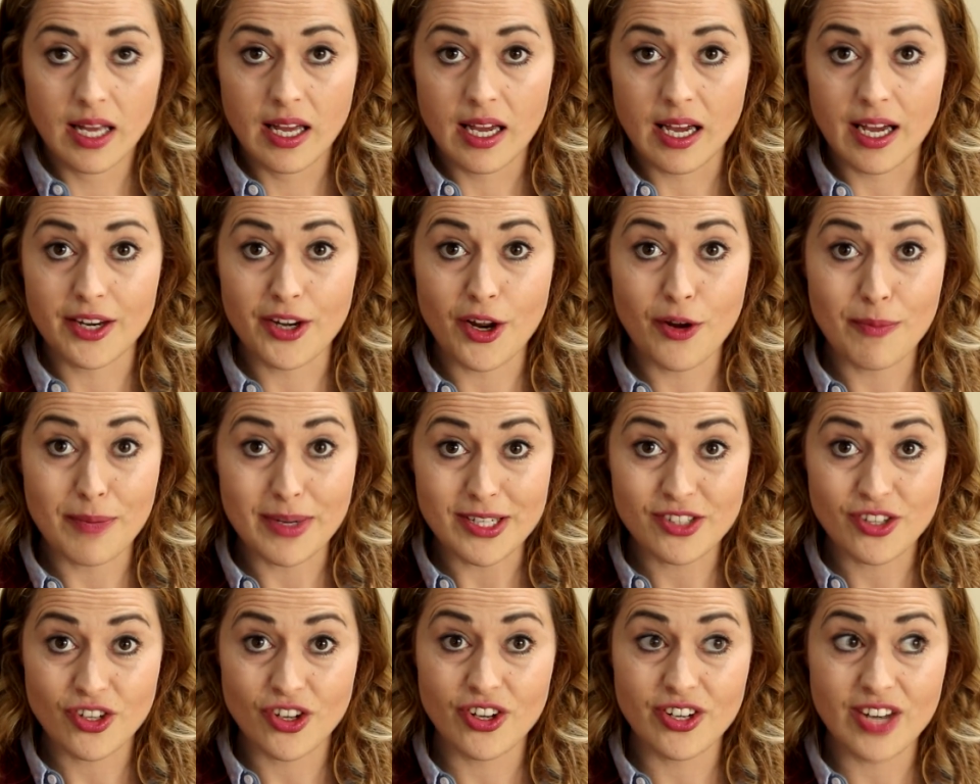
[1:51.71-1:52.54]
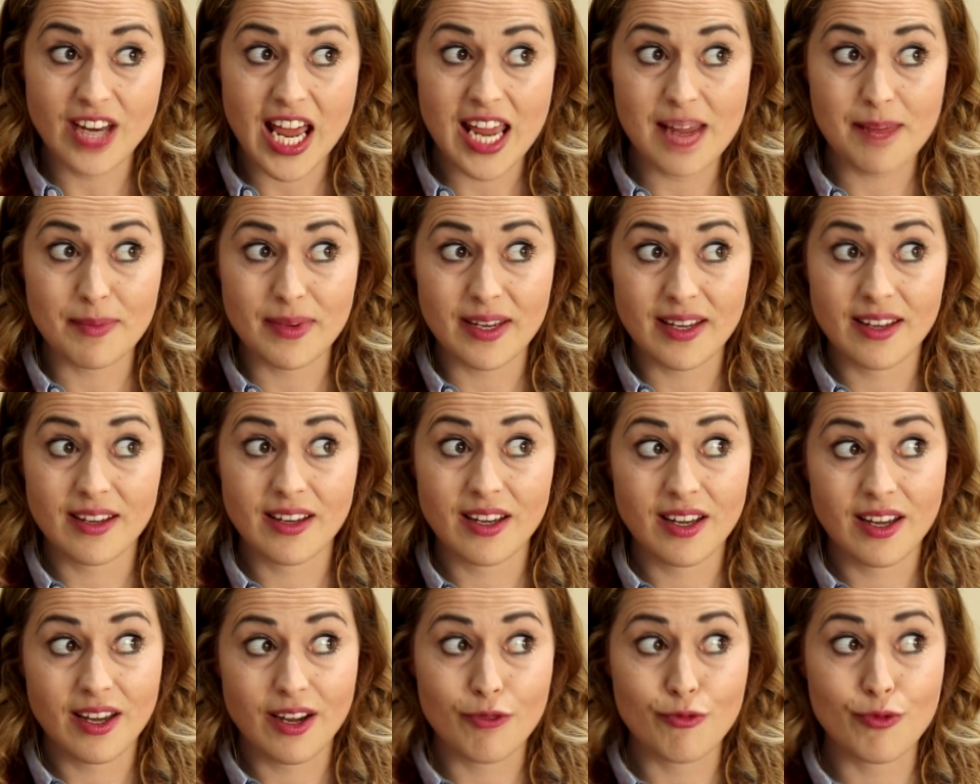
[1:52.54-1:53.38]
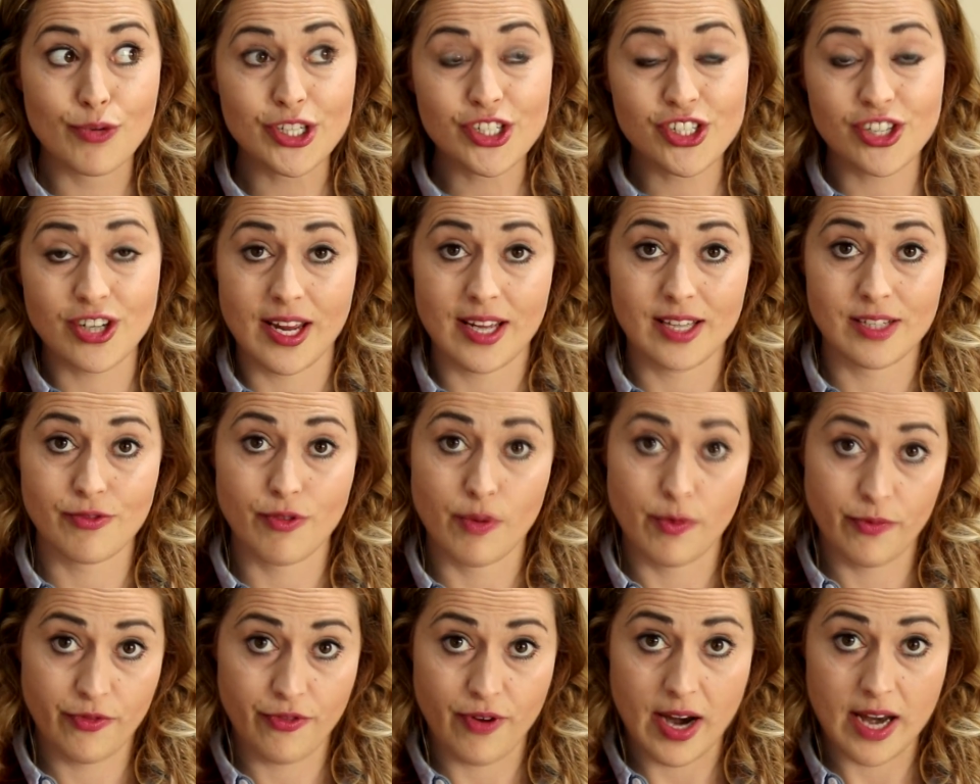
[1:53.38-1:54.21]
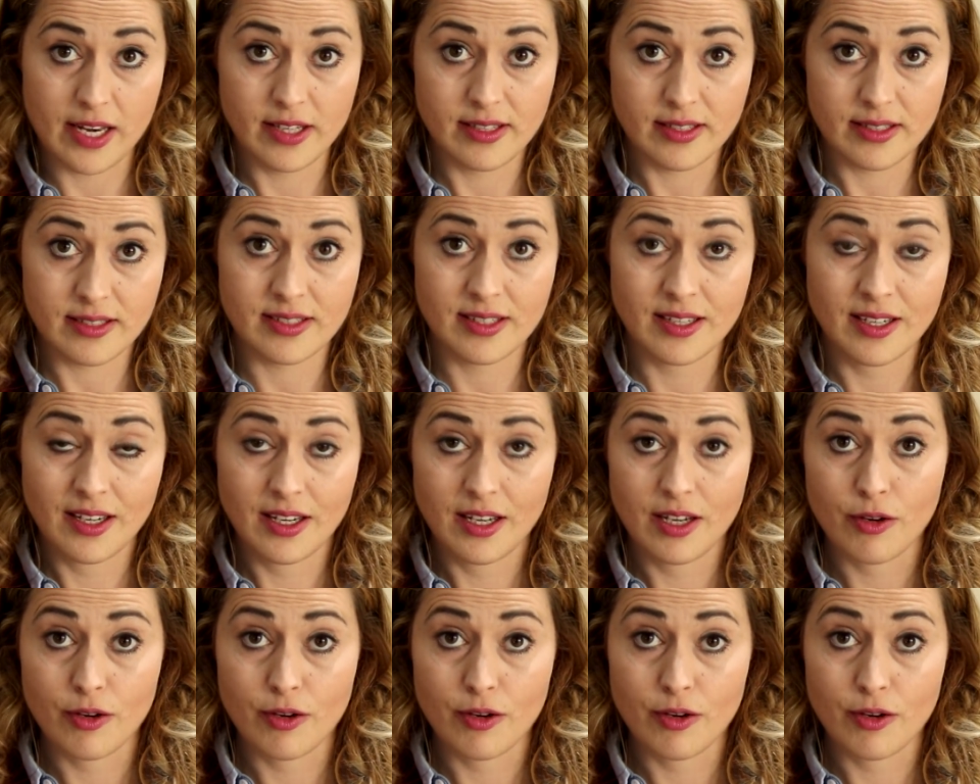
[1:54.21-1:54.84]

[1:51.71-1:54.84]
I know my surname originates from France.